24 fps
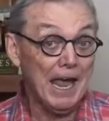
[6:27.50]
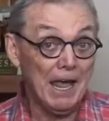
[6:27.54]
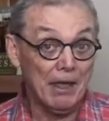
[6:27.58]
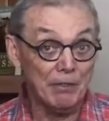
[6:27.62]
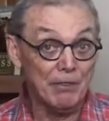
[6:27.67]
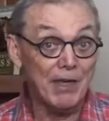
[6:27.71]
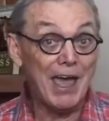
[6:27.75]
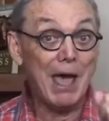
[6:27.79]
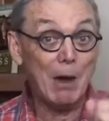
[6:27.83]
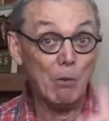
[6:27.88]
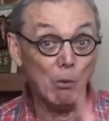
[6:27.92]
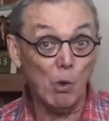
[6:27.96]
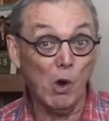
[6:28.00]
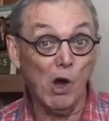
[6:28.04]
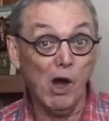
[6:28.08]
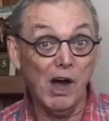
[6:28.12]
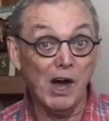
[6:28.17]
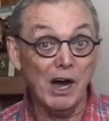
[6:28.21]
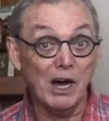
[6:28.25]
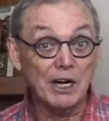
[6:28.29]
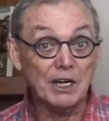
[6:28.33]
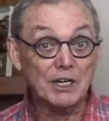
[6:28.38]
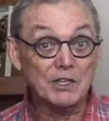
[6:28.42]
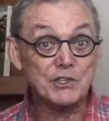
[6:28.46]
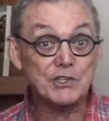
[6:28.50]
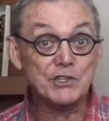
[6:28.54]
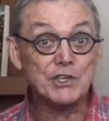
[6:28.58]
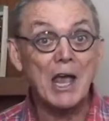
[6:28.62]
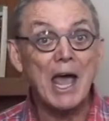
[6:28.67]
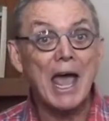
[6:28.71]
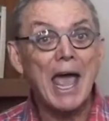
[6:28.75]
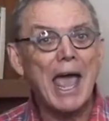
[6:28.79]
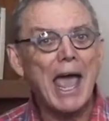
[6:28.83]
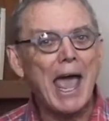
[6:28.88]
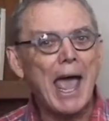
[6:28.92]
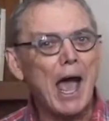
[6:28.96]
And that
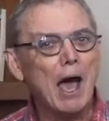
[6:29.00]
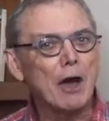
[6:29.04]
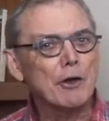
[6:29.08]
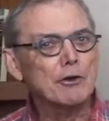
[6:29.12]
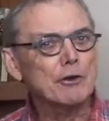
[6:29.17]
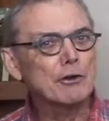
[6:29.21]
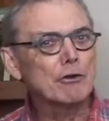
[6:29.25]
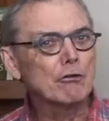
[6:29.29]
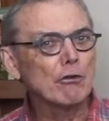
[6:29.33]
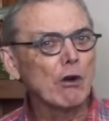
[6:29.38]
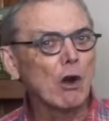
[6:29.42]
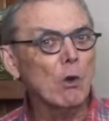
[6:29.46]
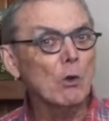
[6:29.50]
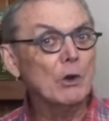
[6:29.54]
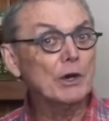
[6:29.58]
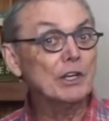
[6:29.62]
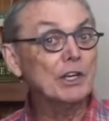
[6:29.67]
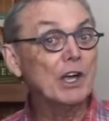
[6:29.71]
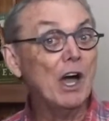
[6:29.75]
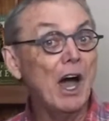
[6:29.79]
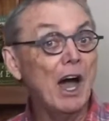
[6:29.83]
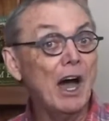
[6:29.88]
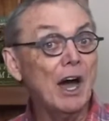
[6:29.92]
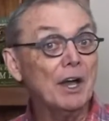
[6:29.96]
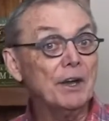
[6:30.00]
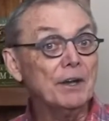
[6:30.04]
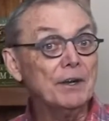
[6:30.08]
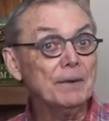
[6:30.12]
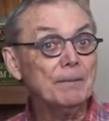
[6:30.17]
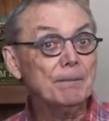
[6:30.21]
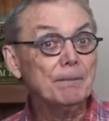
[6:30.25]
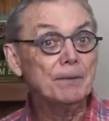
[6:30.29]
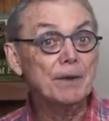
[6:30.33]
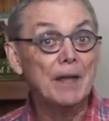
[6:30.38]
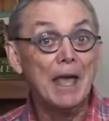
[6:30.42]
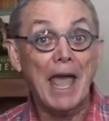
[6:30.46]
was how to grow in God,
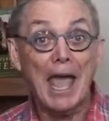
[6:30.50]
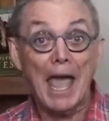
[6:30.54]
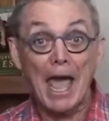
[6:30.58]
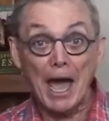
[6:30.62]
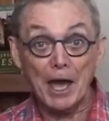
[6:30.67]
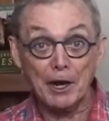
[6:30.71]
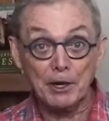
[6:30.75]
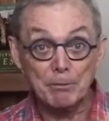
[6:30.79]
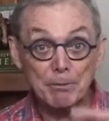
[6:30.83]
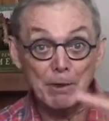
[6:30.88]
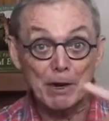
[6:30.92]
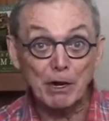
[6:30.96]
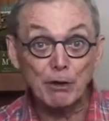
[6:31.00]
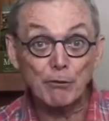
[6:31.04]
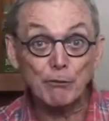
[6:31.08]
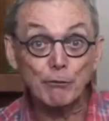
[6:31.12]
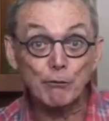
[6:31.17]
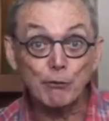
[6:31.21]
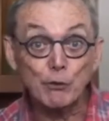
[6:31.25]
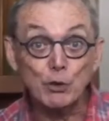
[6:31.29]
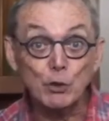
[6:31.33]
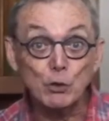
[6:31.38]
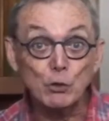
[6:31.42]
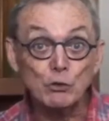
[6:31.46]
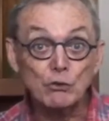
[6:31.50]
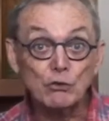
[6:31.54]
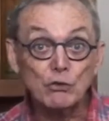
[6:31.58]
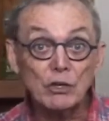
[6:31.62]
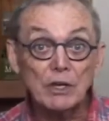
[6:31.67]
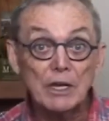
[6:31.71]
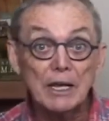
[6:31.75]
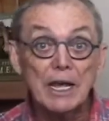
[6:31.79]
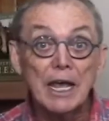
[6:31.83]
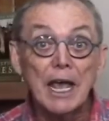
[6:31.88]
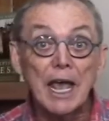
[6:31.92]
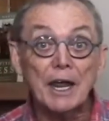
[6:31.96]
how to bear
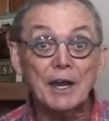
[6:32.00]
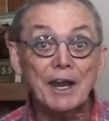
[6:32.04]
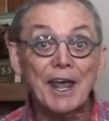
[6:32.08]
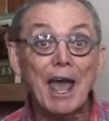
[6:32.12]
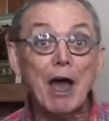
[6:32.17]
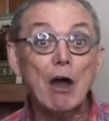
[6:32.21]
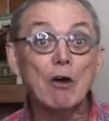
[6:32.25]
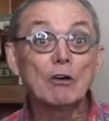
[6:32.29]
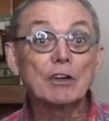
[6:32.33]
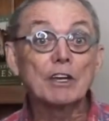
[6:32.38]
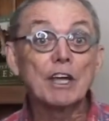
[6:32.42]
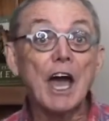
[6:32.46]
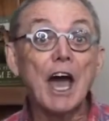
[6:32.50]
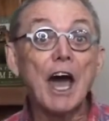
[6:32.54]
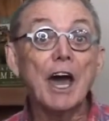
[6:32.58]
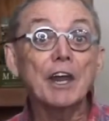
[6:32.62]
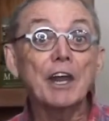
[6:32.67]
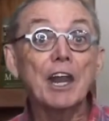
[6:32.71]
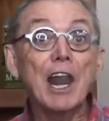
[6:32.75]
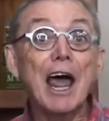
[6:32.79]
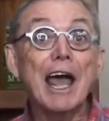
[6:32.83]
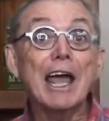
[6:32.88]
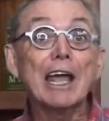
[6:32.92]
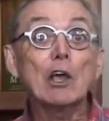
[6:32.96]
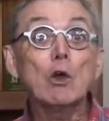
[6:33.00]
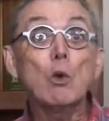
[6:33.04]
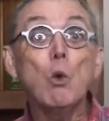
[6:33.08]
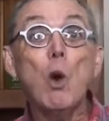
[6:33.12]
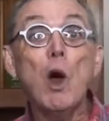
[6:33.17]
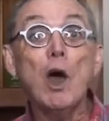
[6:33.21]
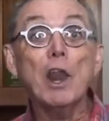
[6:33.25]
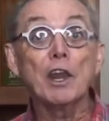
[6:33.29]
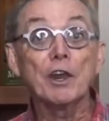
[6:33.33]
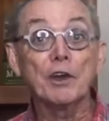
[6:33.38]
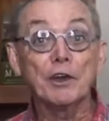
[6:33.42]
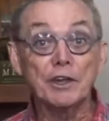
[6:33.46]
fruit, and how godlike
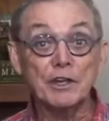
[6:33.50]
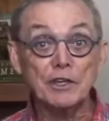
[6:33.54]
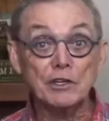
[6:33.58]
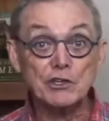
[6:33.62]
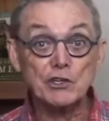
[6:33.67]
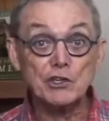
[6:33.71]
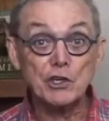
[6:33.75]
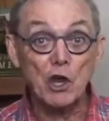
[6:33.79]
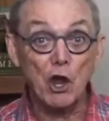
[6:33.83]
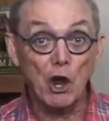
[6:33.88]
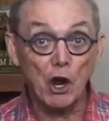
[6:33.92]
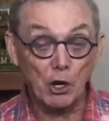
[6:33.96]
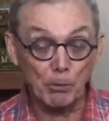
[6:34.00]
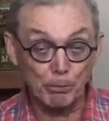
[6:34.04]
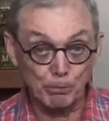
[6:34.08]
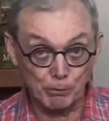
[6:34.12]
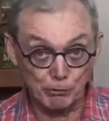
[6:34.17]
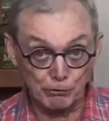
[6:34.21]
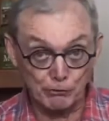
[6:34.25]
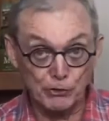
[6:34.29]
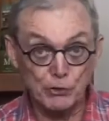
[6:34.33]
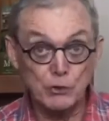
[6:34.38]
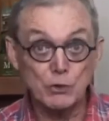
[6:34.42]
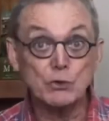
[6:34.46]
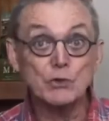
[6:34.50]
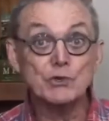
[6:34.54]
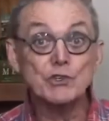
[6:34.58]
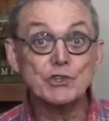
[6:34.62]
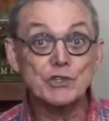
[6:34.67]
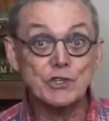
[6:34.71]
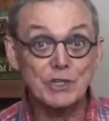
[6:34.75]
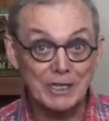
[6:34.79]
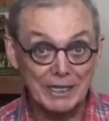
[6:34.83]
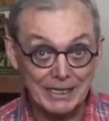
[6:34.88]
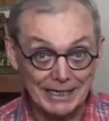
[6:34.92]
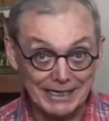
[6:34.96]
qualities are
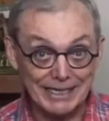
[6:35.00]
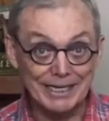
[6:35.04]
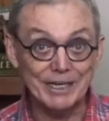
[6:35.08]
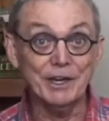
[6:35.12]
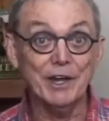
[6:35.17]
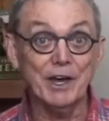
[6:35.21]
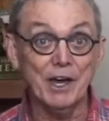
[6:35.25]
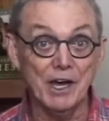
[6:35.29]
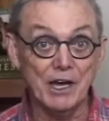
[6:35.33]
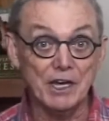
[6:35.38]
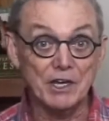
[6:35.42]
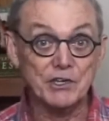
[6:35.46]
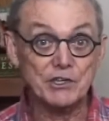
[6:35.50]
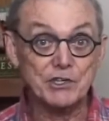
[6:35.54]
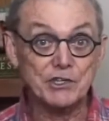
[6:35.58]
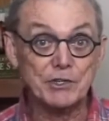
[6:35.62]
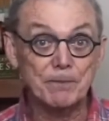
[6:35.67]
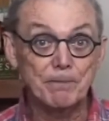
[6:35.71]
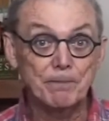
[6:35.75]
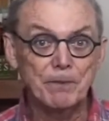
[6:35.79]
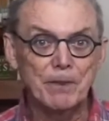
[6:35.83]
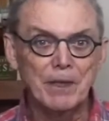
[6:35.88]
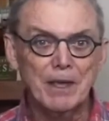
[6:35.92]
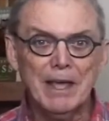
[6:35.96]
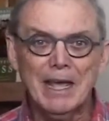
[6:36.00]
produced in us.